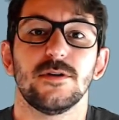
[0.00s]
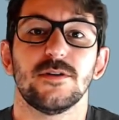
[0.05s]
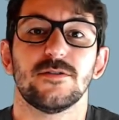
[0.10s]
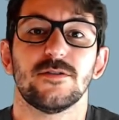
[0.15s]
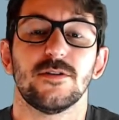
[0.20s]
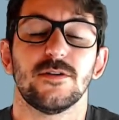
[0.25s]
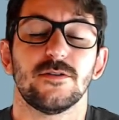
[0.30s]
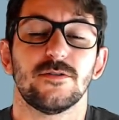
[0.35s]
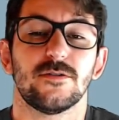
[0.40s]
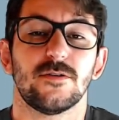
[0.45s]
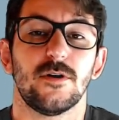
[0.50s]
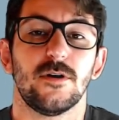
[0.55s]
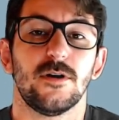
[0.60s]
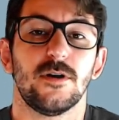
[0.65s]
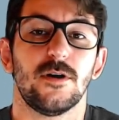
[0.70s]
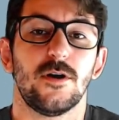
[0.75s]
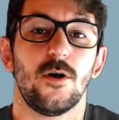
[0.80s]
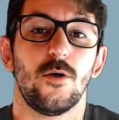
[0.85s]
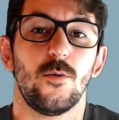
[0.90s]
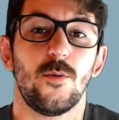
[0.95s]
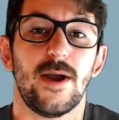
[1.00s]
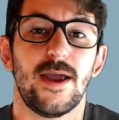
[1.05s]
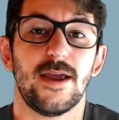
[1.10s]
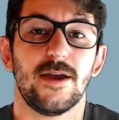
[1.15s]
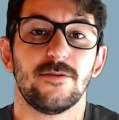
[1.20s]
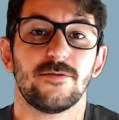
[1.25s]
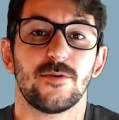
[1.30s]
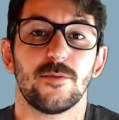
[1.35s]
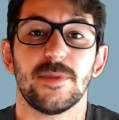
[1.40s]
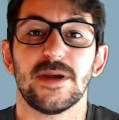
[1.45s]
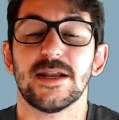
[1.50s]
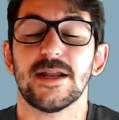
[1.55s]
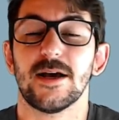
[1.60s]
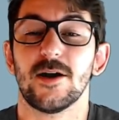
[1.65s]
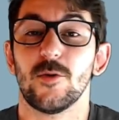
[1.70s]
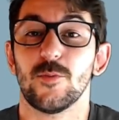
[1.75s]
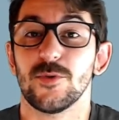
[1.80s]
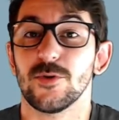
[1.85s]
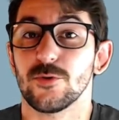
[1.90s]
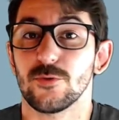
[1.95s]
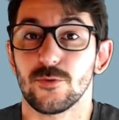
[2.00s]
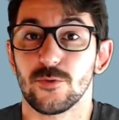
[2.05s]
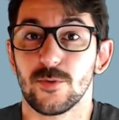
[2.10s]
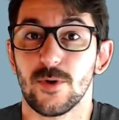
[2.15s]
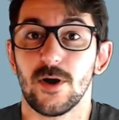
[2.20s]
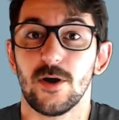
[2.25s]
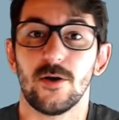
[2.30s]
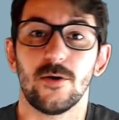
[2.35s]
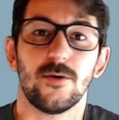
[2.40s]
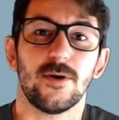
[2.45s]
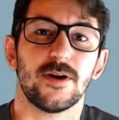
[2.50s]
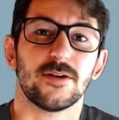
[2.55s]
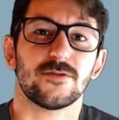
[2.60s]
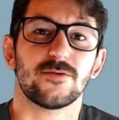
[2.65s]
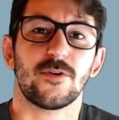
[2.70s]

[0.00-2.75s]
This is a way for me to help you grow